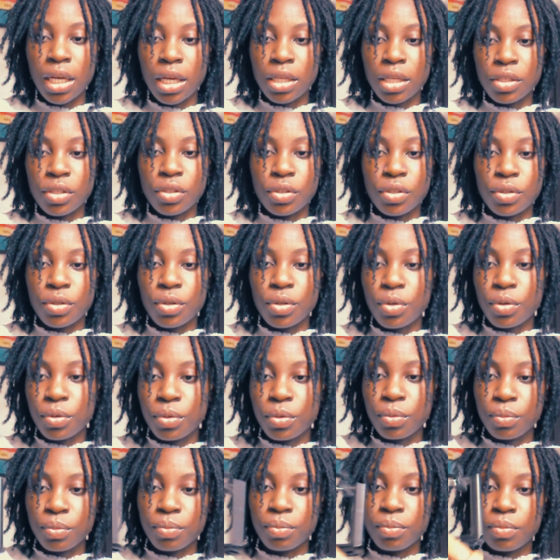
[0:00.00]

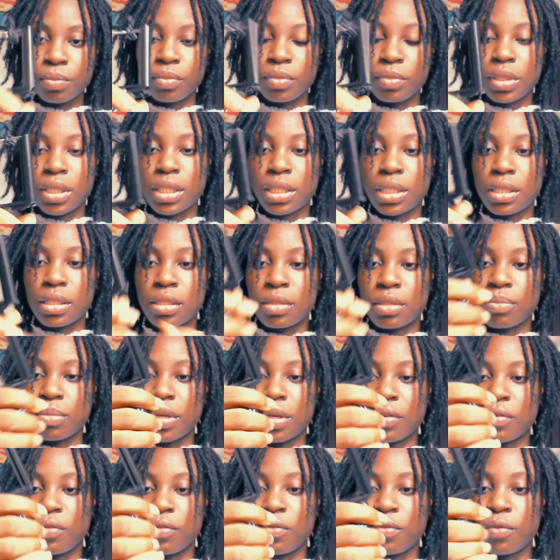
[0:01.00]
So this is
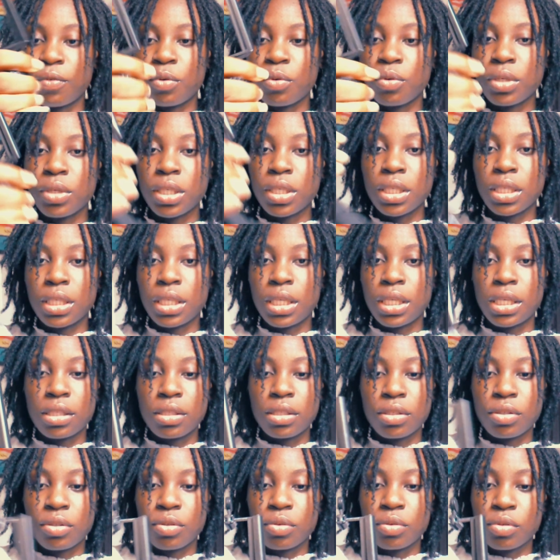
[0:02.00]
my phone.
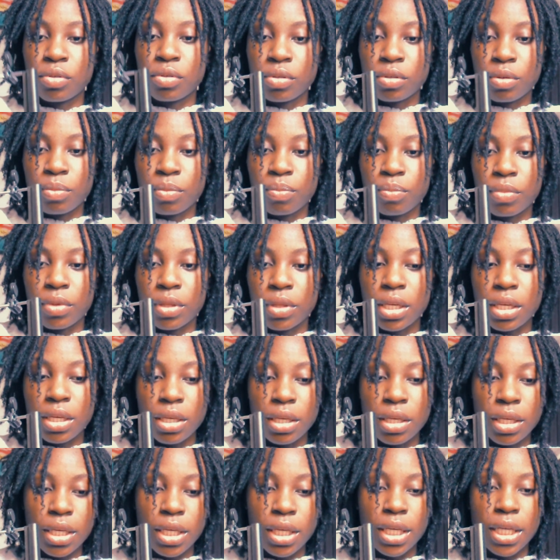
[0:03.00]
Let's do
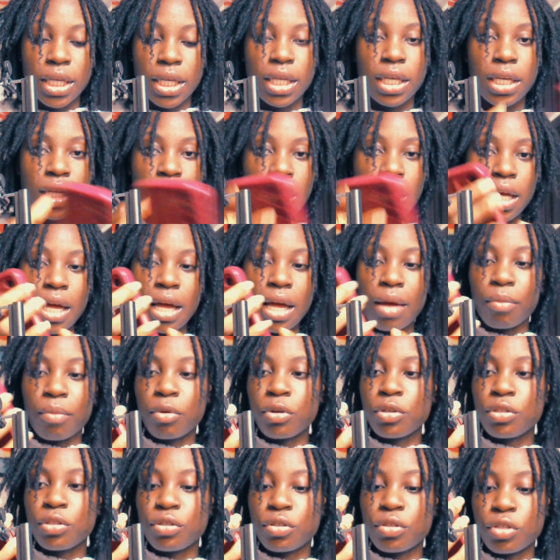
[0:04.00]
something. I'm
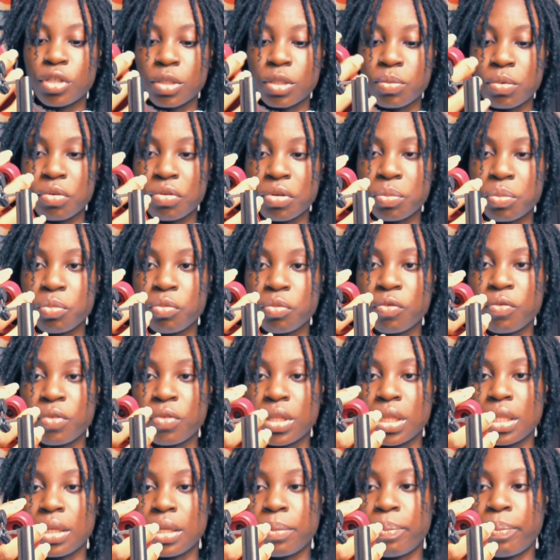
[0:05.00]
going to just be
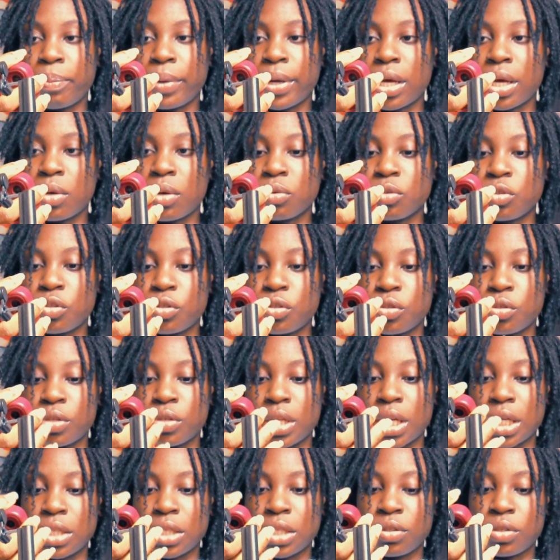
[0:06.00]
removing the pouch so
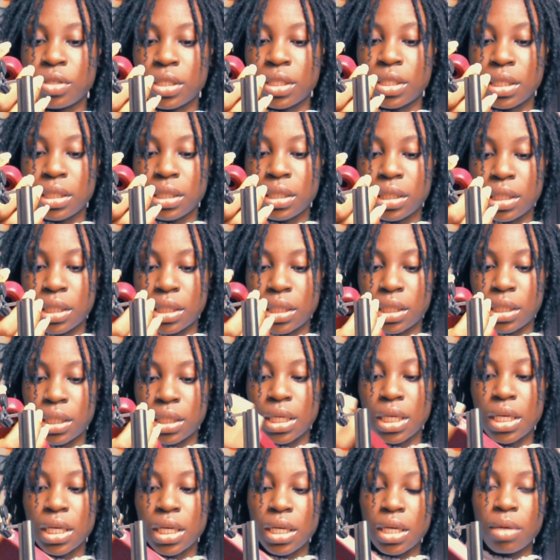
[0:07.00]
that it doesn't,
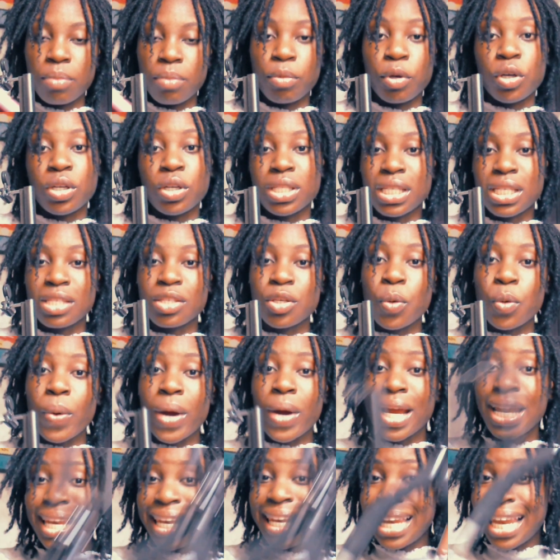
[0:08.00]
because it's
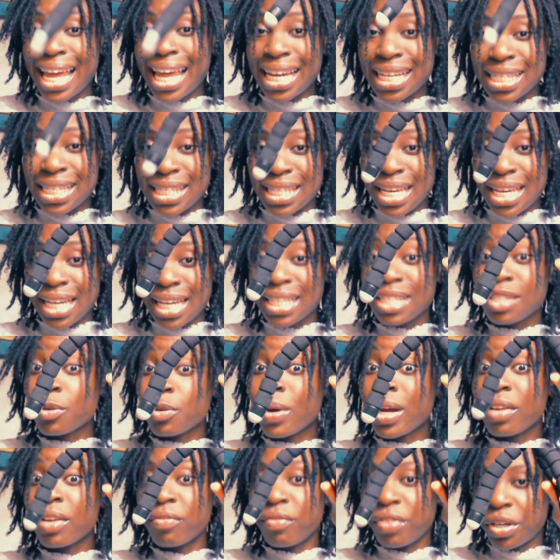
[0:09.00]
quite lighter. It's
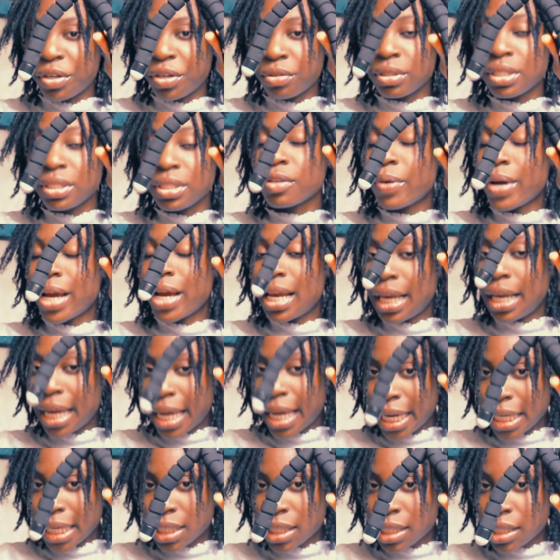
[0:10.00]
quite
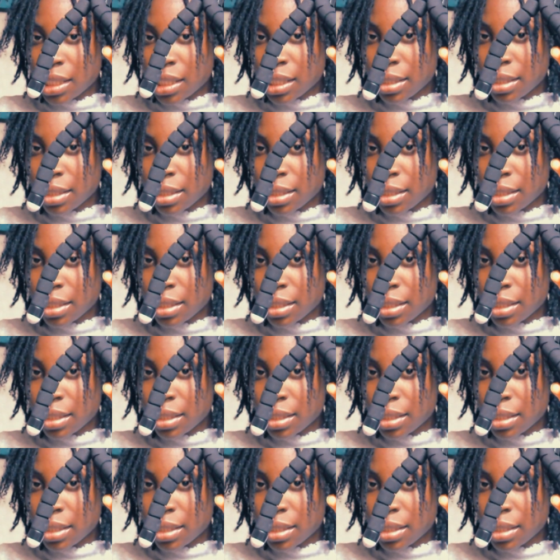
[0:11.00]
light.